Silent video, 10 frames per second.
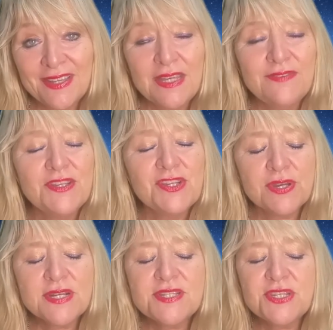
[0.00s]
if it
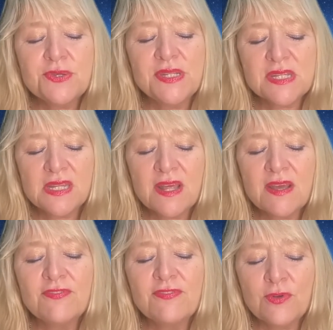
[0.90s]
triggers you into
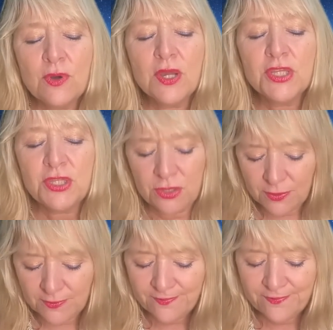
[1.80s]
love for
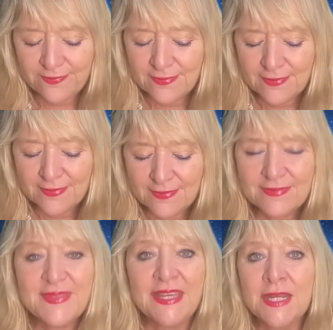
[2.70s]
you,
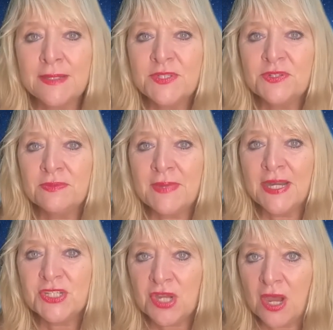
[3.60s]
then I'm doing
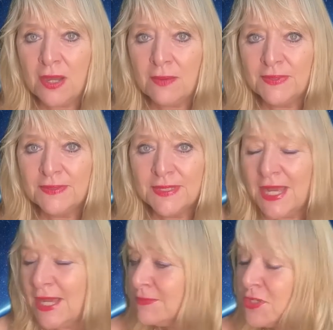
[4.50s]
my job,
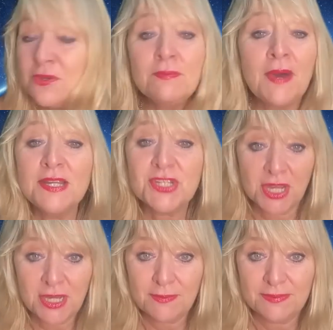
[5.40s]
all
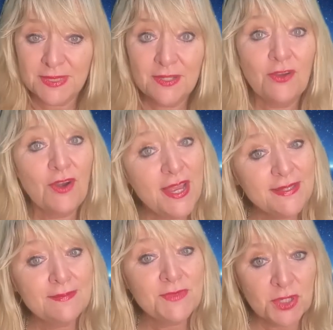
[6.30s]
right?
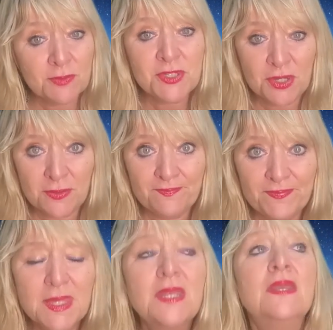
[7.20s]
I'm doing my job.
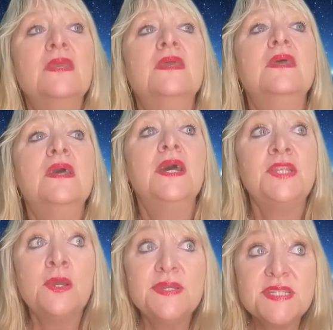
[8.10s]
I
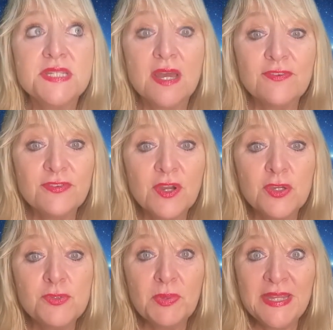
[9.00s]
know it's a tough
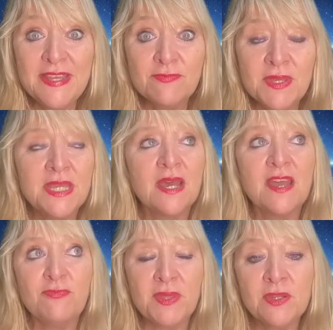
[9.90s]
road. Believe me,
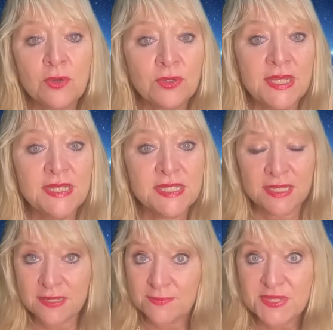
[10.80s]
I've been on it
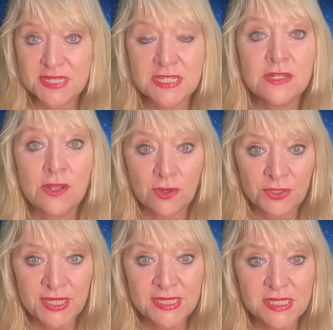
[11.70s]
and I'm still
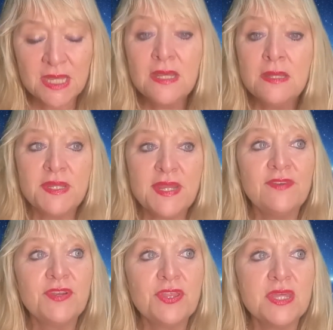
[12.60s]
on it. But
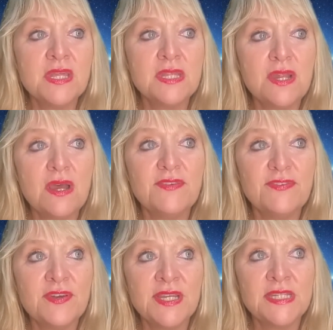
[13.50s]
everything that I
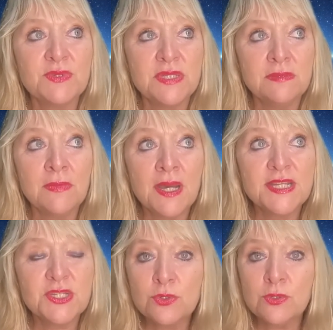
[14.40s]
find within my
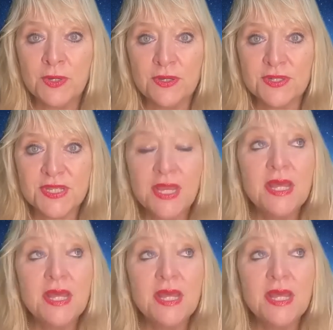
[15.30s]
toolbox